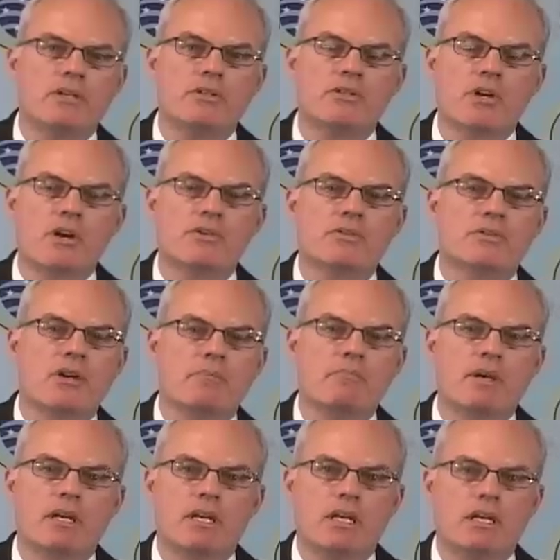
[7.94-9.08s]
start
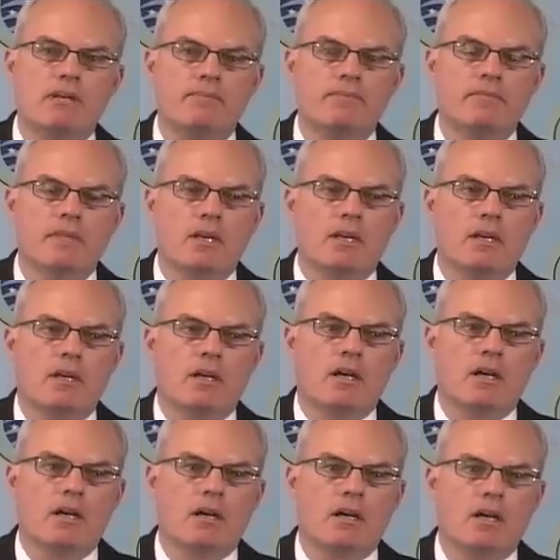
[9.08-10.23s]
somebody
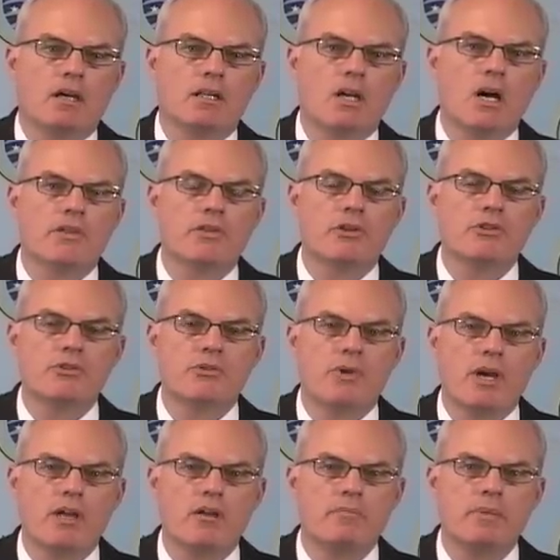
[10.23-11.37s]
along their
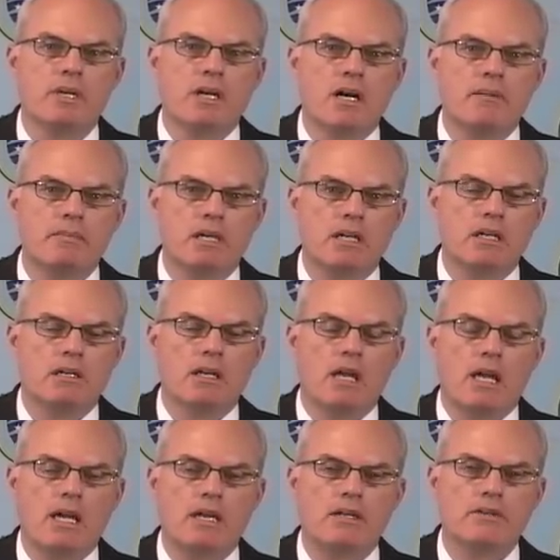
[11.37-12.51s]
trail of becoming a